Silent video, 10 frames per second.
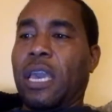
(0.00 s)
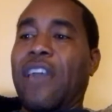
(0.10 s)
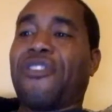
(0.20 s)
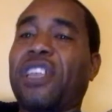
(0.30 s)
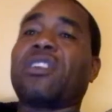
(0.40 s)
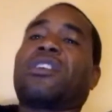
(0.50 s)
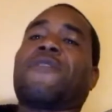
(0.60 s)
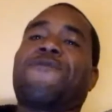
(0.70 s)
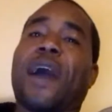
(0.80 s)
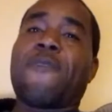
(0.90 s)
If this is
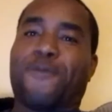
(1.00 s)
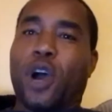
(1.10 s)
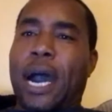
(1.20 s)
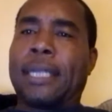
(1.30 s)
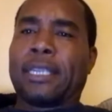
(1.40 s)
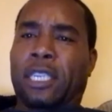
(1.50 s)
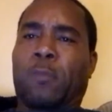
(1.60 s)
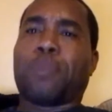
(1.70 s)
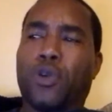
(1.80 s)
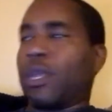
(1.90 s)
a fight for
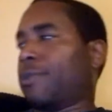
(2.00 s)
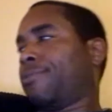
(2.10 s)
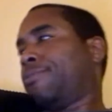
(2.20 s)
undisputed.